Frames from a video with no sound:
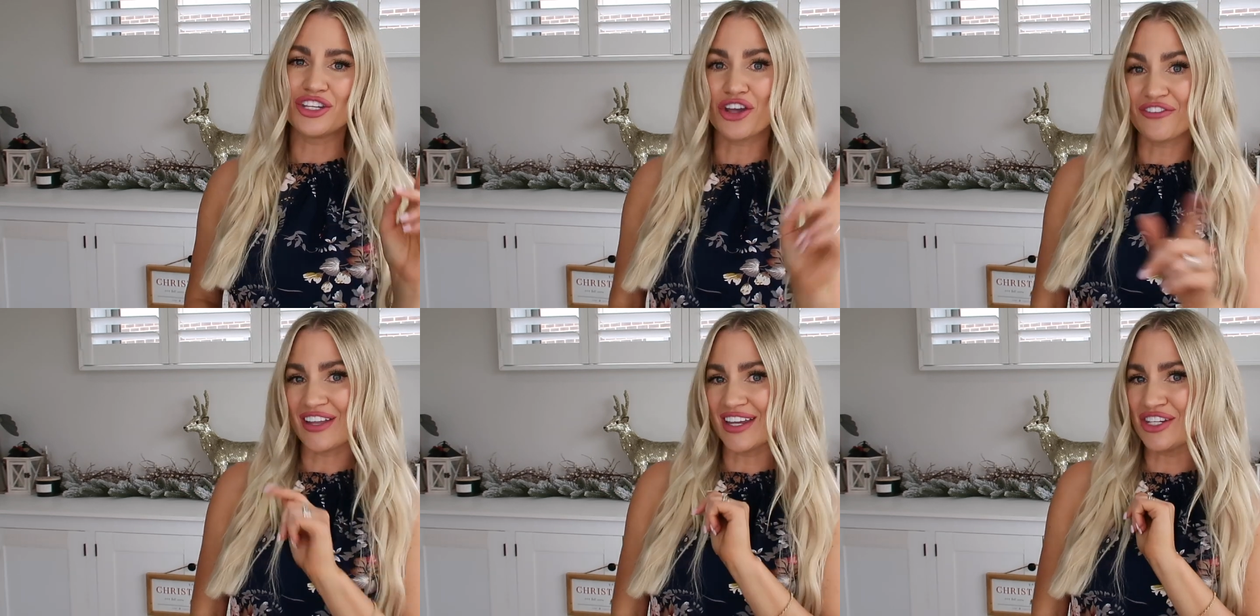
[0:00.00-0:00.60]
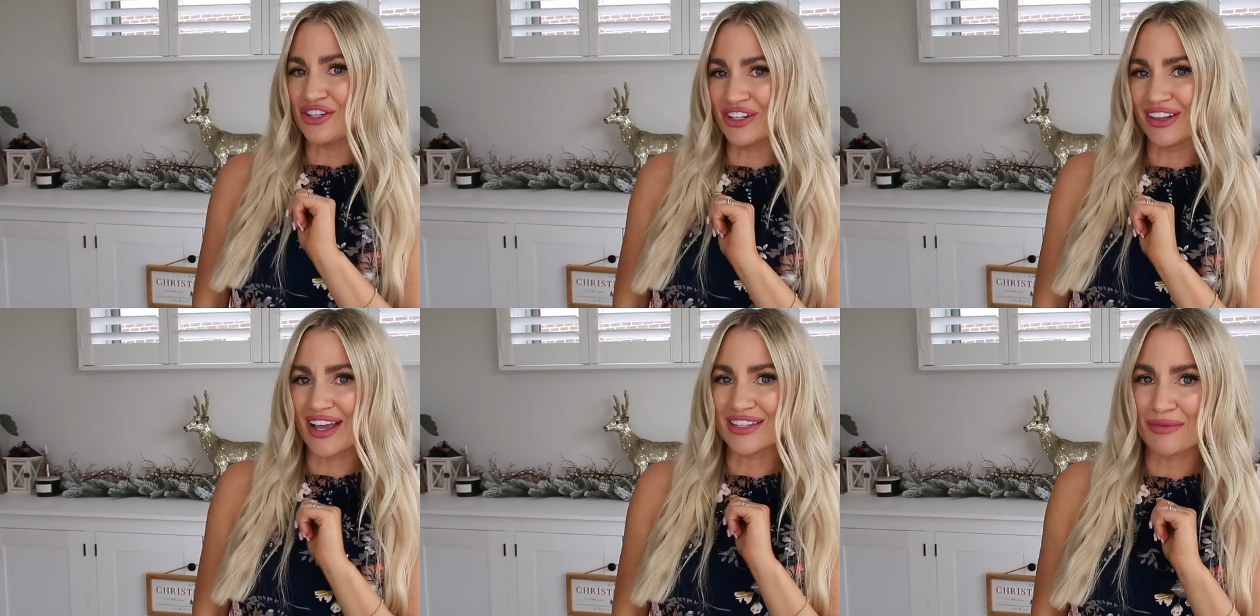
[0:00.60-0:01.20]
Don't forget to
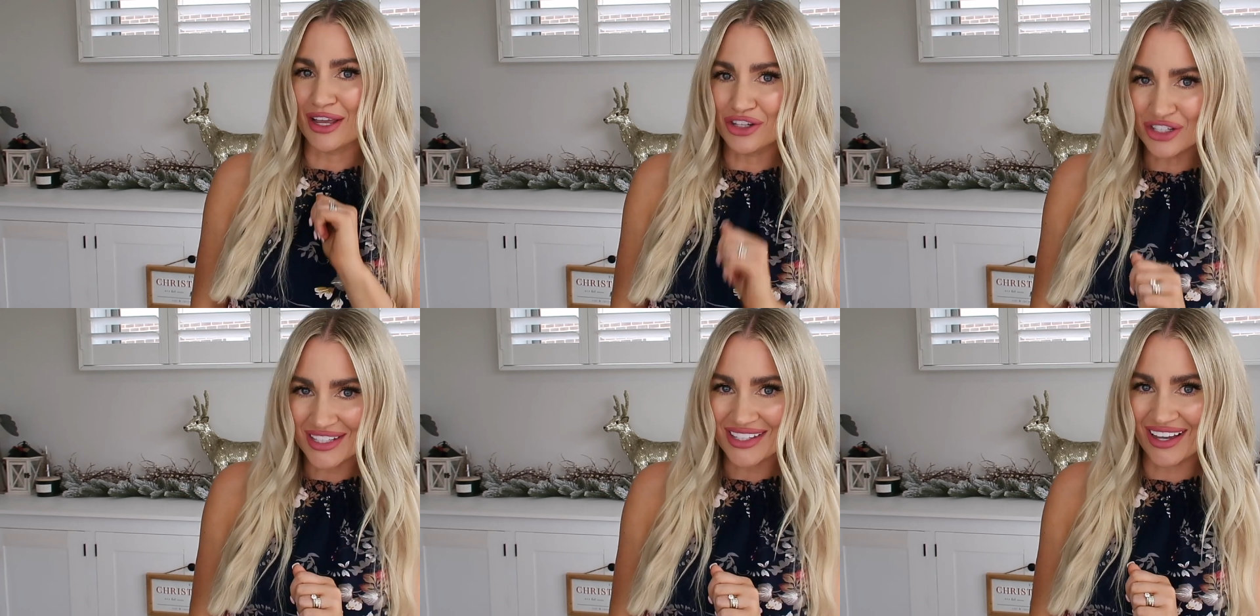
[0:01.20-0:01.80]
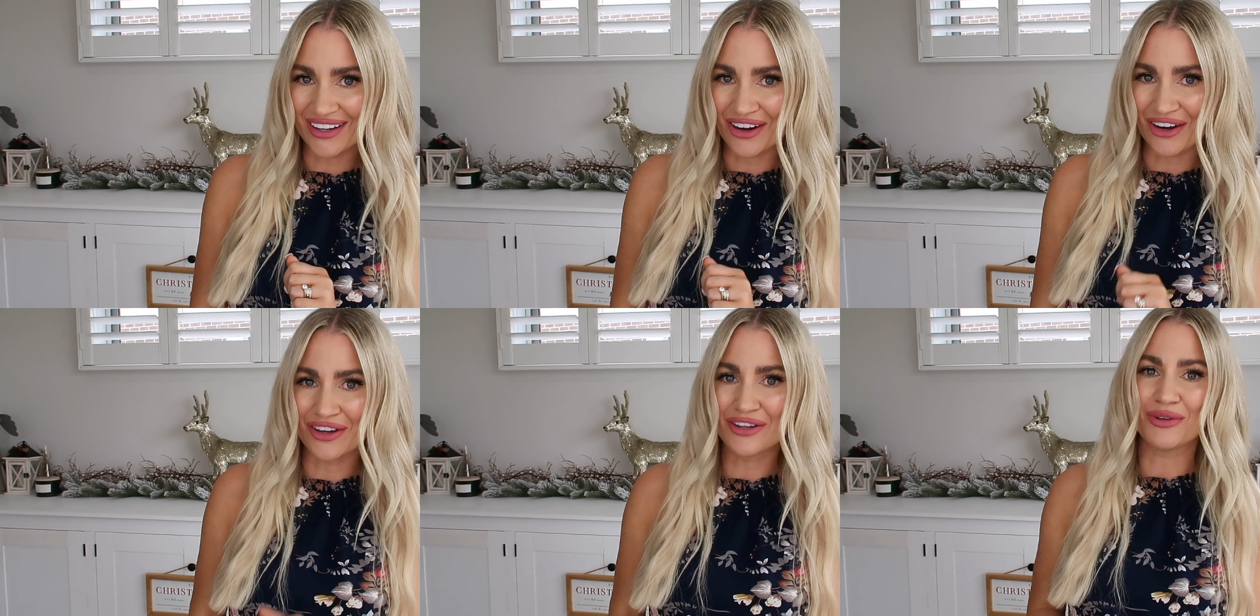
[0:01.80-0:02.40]
utilize my new discount
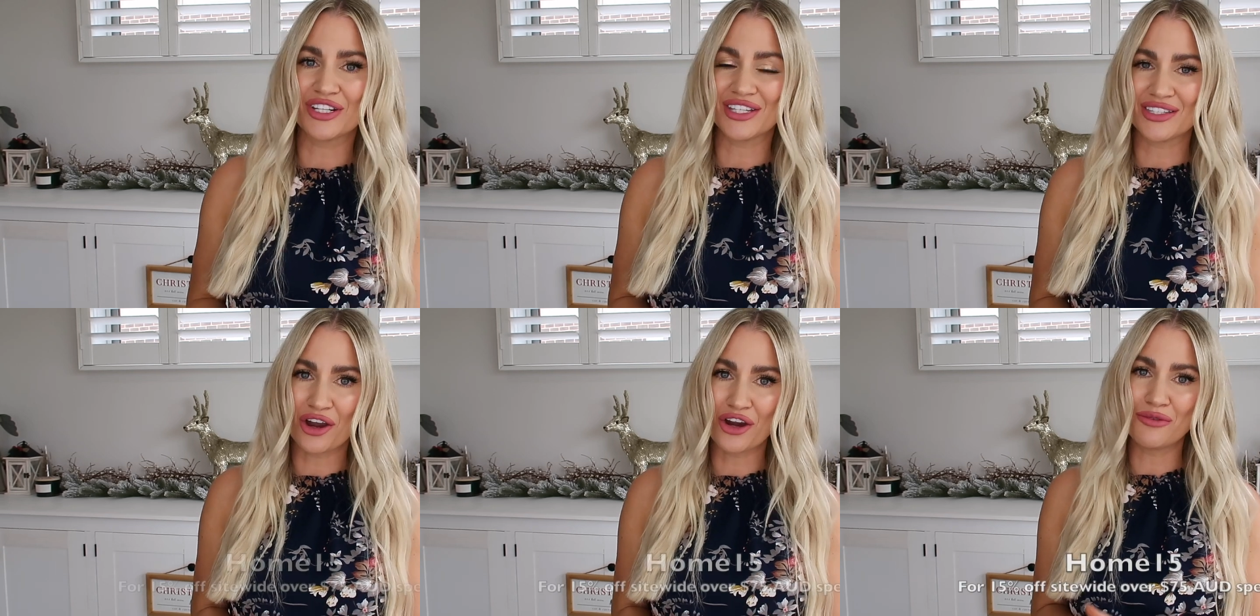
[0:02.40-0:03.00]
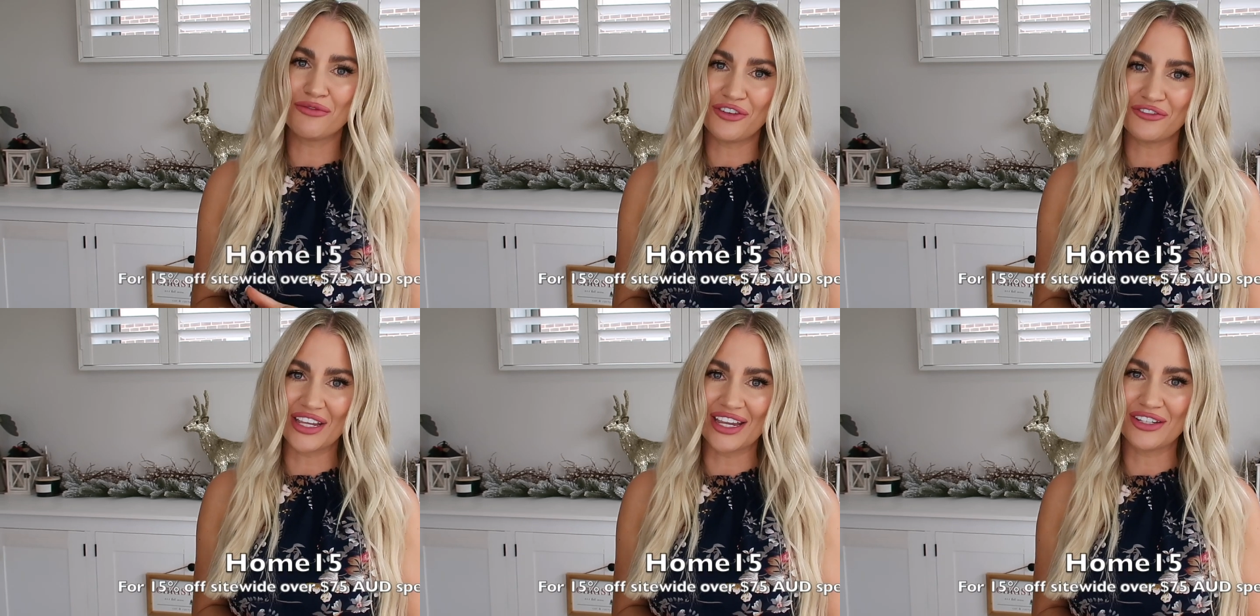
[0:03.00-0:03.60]
code, which is
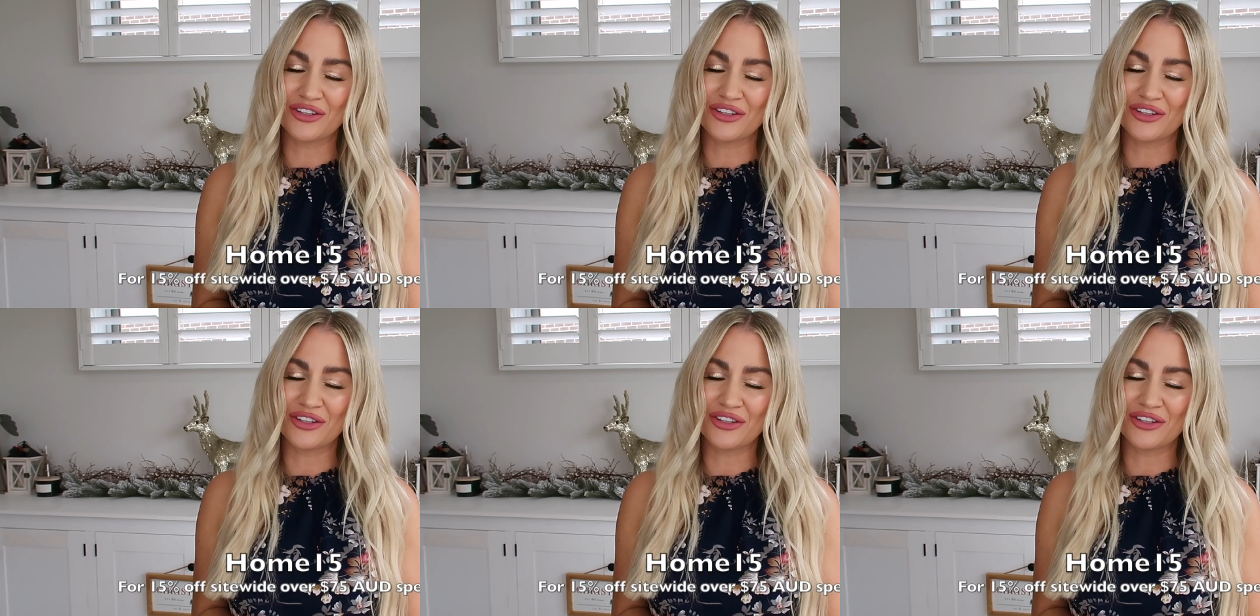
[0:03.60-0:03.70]
HOME15,